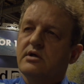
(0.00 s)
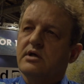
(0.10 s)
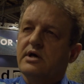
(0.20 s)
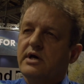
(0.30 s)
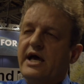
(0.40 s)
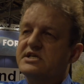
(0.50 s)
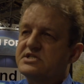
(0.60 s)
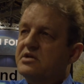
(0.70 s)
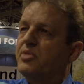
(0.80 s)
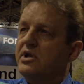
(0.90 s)
As
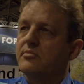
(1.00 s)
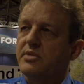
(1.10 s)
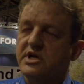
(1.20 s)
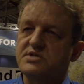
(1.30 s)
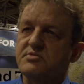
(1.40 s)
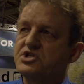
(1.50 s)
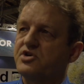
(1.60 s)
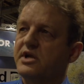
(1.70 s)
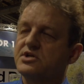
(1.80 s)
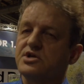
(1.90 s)
in peatland management
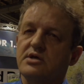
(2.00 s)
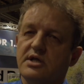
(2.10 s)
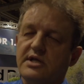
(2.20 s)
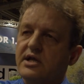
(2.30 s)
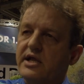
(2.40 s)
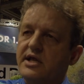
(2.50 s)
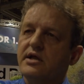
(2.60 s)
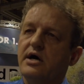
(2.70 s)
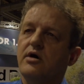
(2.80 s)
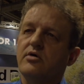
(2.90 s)
strategy, and that laid
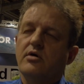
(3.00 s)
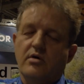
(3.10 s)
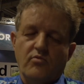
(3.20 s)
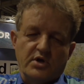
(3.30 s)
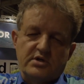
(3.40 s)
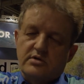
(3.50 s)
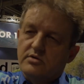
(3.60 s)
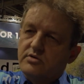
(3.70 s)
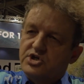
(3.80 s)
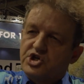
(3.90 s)
out what to
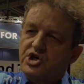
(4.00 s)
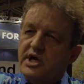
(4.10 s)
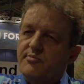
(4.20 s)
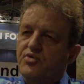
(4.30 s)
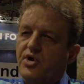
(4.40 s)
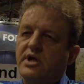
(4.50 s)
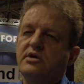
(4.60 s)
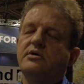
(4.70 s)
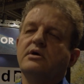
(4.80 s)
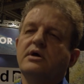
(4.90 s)
do to try and bring
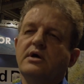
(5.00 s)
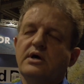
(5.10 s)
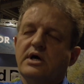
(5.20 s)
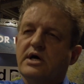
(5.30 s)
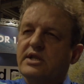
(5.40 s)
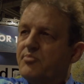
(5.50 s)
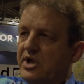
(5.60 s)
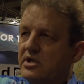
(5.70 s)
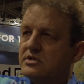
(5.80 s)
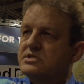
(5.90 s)
the
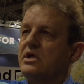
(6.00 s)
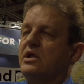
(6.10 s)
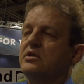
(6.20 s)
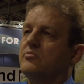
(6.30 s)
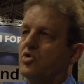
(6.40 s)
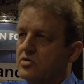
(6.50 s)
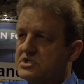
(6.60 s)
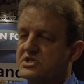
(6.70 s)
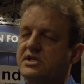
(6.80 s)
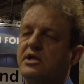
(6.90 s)
peatlands into more
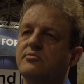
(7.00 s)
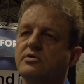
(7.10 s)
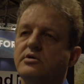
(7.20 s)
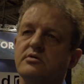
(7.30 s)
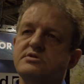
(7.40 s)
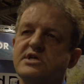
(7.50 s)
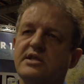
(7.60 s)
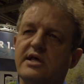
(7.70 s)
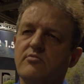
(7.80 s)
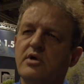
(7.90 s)
sustainable use,
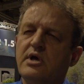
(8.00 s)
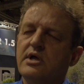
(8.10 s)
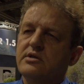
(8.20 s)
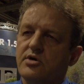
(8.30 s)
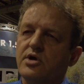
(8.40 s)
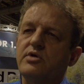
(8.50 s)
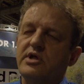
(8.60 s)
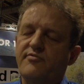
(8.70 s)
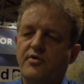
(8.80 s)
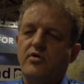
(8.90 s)
and that not
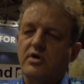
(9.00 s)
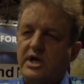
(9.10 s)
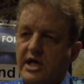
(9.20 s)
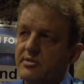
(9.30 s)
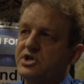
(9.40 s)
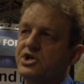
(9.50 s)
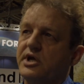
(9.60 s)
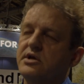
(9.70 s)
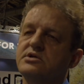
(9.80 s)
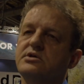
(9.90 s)
only for climate
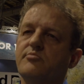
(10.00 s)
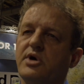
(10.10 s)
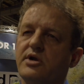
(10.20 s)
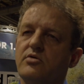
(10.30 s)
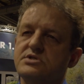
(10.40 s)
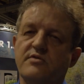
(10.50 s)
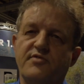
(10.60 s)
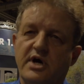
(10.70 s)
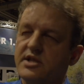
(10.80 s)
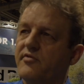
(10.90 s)
change but also
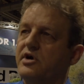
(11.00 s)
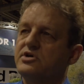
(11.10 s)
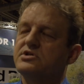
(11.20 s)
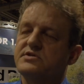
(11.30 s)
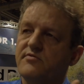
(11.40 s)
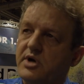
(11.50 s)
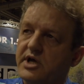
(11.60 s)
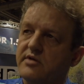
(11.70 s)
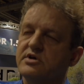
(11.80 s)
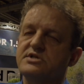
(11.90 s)
for other functions, for
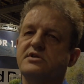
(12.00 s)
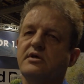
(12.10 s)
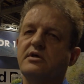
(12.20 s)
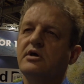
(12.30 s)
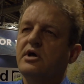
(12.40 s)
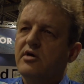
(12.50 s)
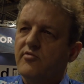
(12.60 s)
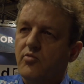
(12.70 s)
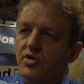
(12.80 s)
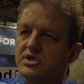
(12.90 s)
biodiversity,
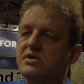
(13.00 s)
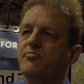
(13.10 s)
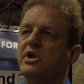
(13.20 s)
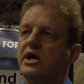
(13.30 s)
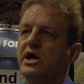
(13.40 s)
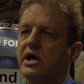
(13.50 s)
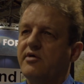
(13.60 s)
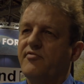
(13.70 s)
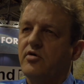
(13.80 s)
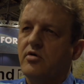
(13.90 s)
for water
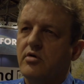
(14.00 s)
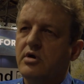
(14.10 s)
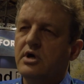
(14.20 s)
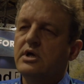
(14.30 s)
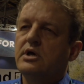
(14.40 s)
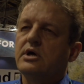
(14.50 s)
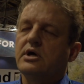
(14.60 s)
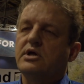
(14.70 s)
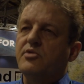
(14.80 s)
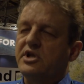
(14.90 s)
supply,
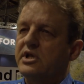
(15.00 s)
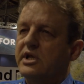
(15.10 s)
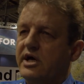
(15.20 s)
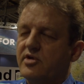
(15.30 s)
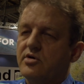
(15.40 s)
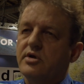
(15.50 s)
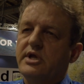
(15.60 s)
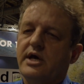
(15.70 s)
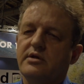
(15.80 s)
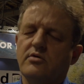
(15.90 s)
for community livelihood,
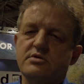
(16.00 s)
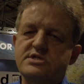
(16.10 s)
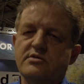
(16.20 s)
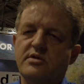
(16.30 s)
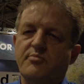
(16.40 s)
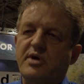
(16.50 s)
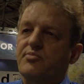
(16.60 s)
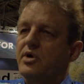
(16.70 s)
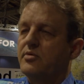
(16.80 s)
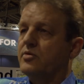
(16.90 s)
and also the big
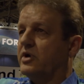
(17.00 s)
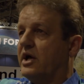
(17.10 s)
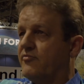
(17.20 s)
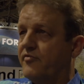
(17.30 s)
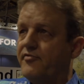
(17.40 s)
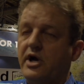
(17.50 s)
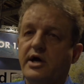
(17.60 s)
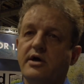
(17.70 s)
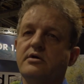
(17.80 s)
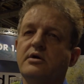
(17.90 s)
problem that we have of
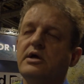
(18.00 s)
fire.